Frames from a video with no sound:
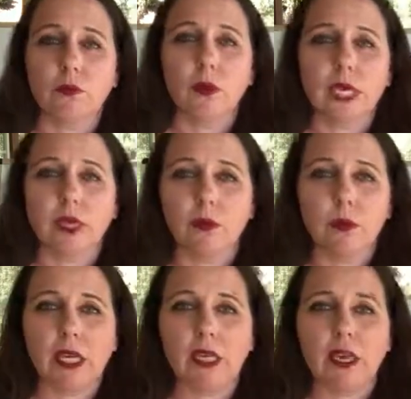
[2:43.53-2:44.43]

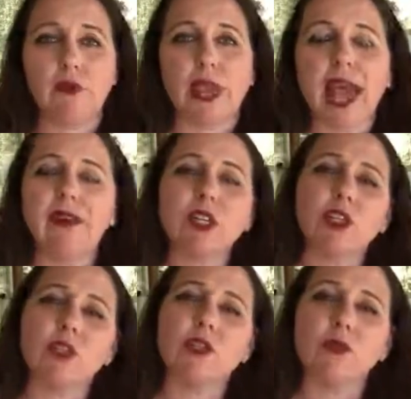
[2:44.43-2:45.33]
if we haven't
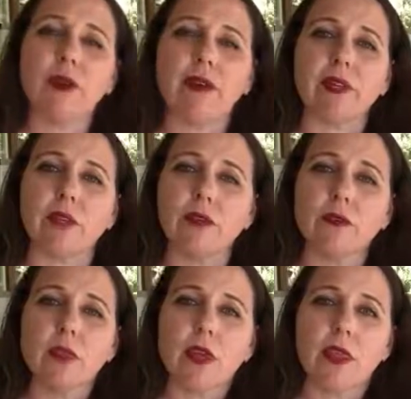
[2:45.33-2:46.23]
earned the revenue,
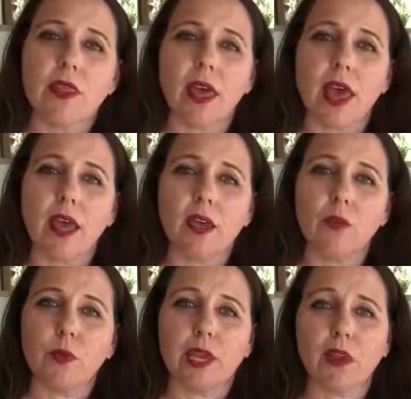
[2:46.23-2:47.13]
then
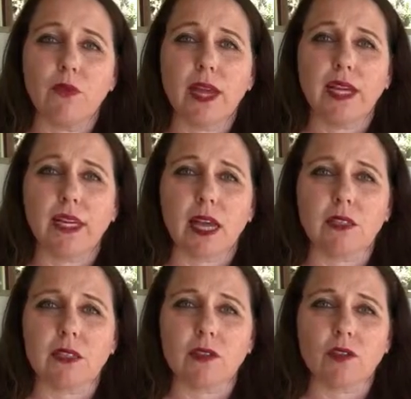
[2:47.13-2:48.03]
we can't recognize
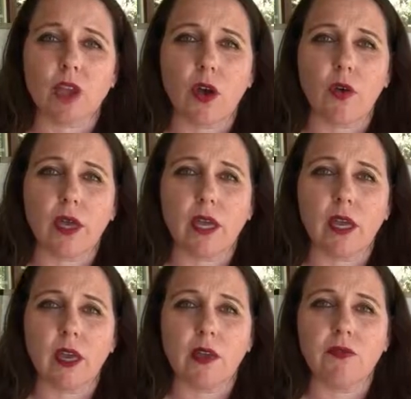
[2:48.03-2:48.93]
it. So
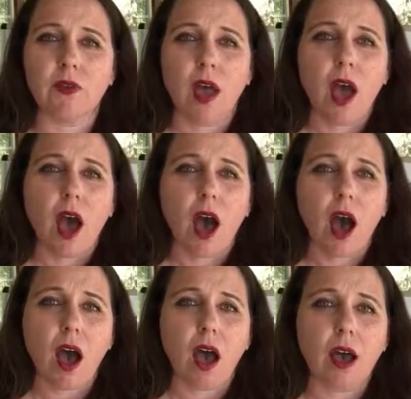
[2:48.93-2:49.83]
if
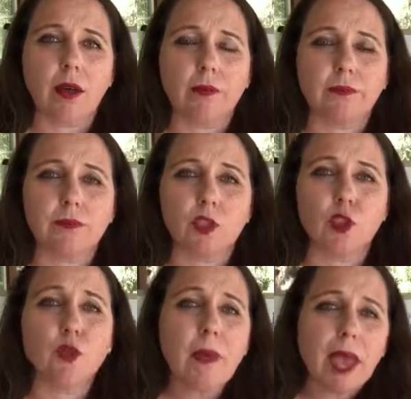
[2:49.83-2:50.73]

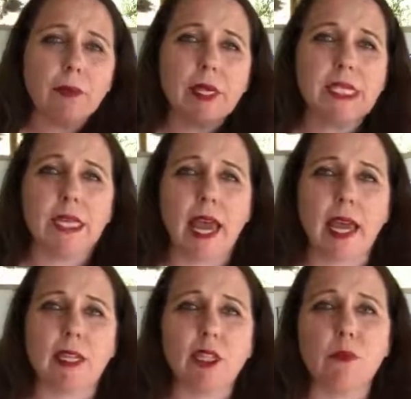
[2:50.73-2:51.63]
you pay me
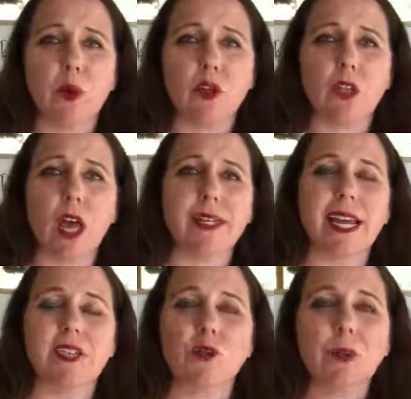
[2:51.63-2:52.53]
today to mow your lawn
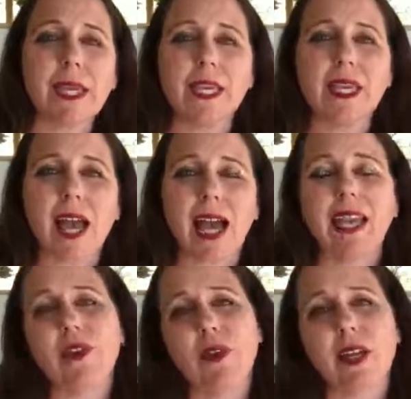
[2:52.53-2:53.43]
next week, I
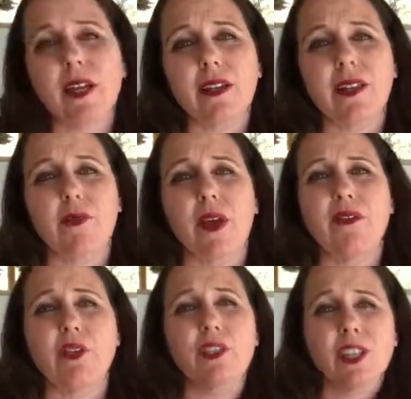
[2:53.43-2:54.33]
can't recognize that
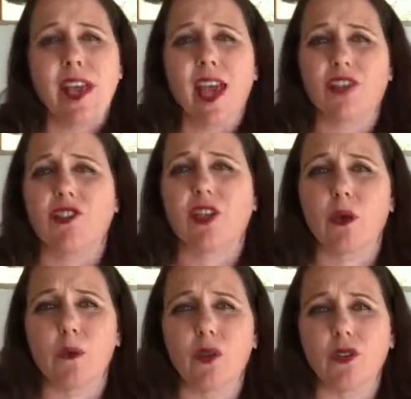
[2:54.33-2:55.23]
revenue till I actually go
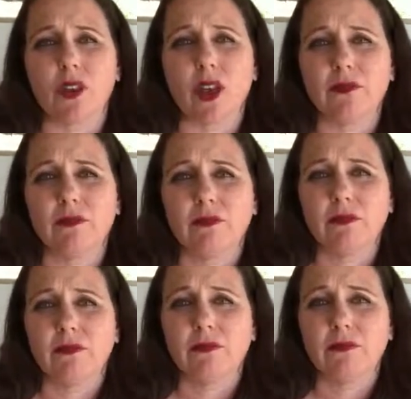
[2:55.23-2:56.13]
mow your lawn,
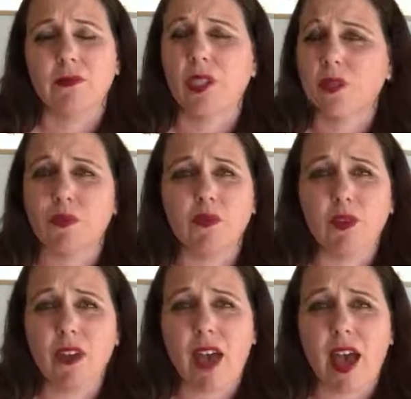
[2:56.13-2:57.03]
because
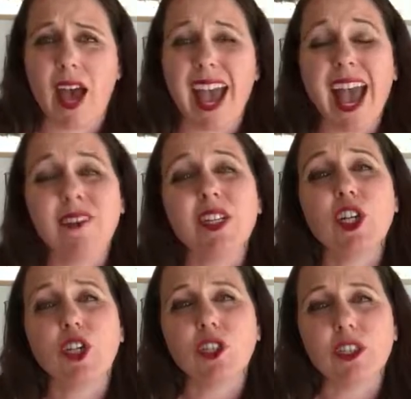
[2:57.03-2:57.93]
before that I haven't
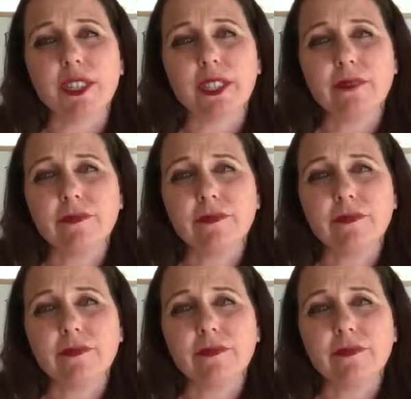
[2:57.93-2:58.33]
earned it.